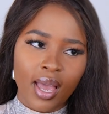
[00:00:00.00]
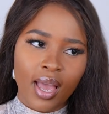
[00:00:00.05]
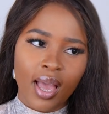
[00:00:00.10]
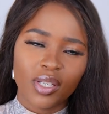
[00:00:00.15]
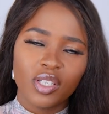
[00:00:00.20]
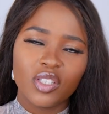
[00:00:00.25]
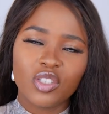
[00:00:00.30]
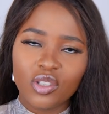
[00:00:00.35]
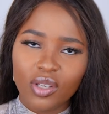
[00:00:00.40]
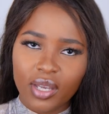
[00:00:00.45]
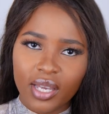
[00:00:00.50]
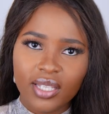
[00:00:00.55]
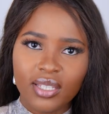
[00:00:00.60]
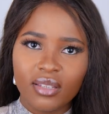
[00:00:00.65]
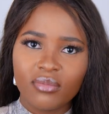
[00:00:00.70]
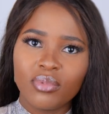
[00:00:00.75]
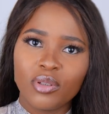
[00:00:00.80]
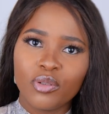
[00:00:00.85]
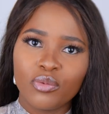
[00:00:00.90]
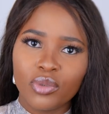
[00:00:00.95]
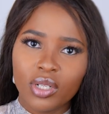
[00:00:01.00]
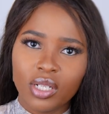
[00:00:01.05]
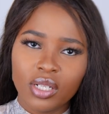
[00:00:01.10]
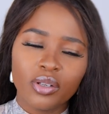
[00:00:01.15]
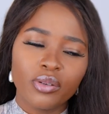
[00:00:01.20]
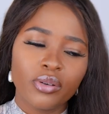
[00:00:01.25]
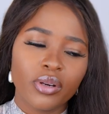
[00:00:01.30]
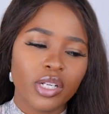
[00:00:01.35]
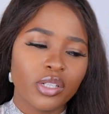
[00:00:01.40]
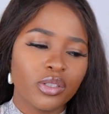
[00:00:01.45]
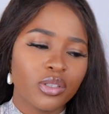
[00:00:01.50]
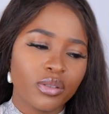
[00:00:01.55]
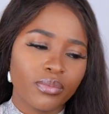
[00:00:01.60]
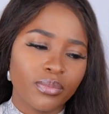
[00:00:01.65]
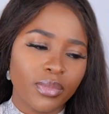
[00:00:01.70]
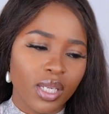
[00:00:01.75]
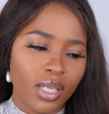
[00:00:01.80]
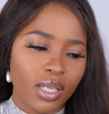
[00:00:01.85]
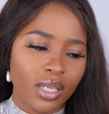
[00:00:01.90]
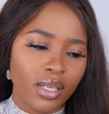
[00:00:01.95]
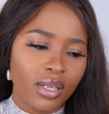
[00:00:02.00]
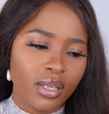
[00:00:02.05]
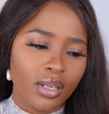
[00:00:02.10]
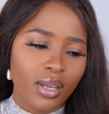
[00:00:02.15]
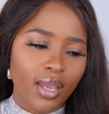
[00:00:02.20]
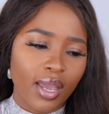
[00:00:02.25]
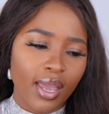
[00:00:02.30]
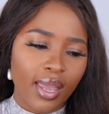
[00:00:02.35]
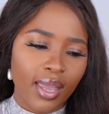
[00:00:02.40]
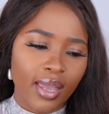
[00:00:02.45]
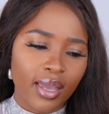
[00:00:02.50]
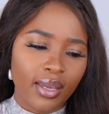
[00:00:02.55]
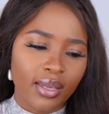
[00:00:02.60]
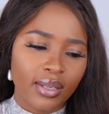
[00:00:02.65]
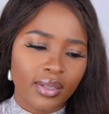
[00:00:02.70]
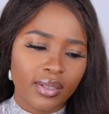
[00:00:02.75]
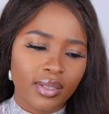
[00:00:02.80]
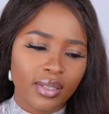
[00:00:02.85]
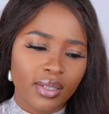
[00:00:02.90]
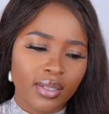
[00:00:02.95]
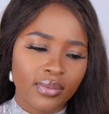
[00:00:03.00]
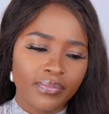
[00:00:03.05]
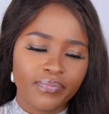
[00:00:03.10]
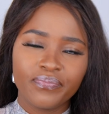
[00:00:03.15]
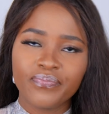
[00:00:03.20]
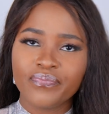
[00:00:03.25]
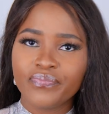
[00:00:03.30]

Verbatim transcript: because you guys have been really great to me and